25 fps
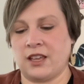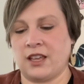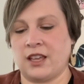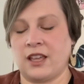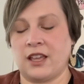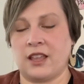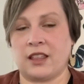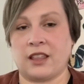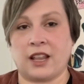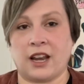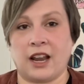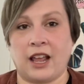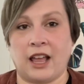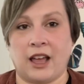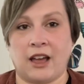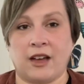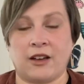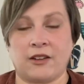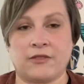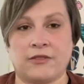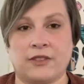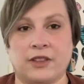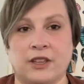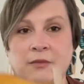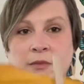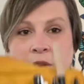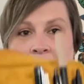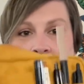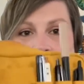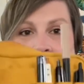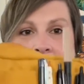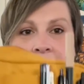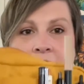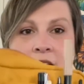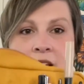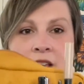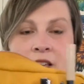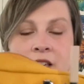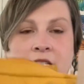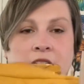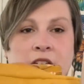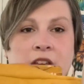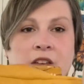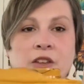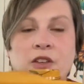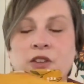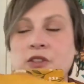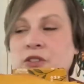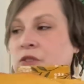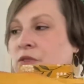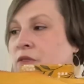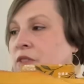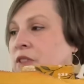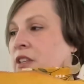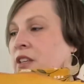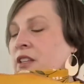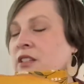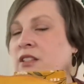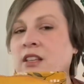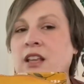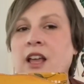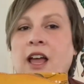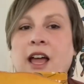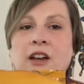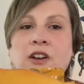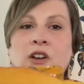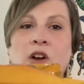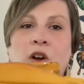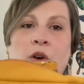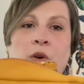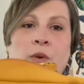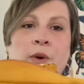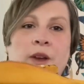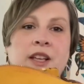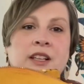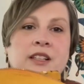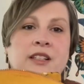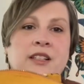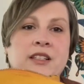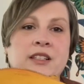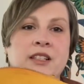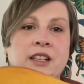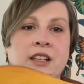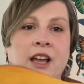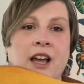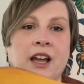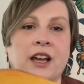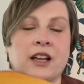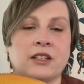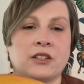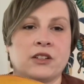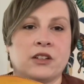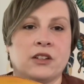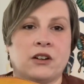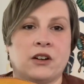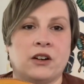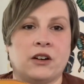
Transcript: that I have in my bag. So this had always sat